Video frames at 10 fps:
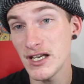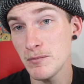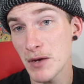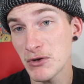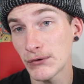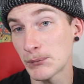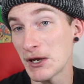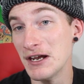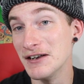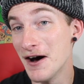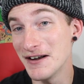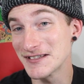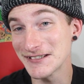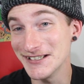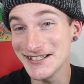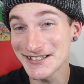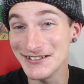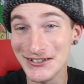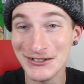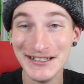keep my bills paid, honestly.
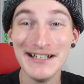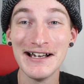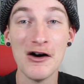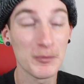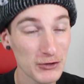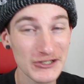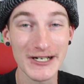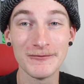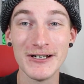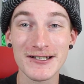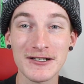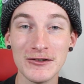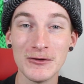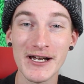So I would appreciate if you guys could do